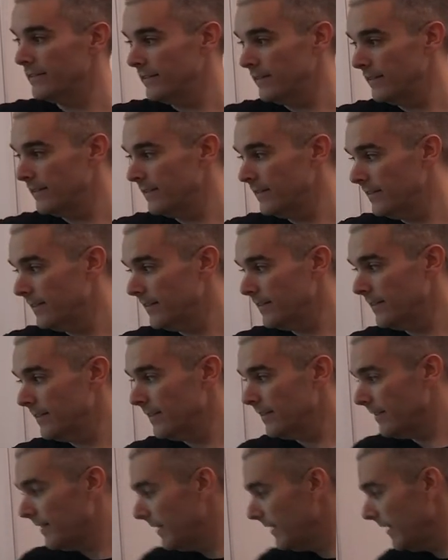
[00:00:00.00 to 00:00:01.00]

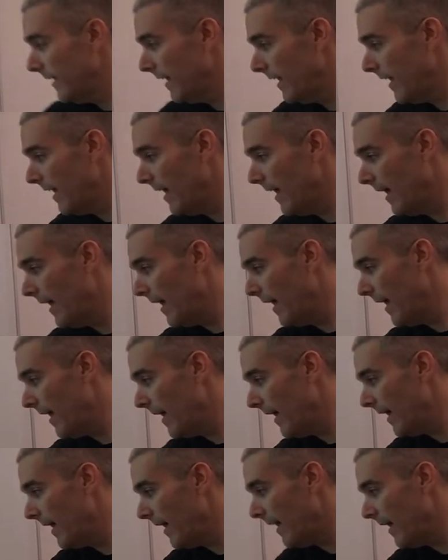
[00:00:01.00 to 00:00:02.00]

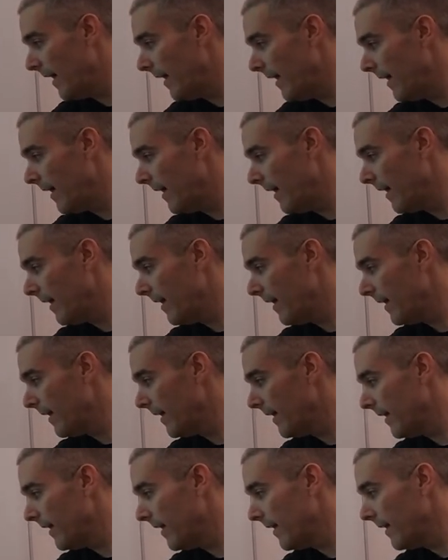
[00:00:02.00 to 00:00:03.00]

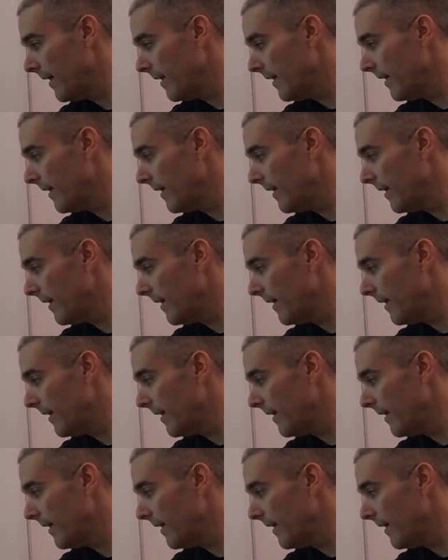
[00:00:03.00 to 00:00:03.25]
No one is speaking in this clip.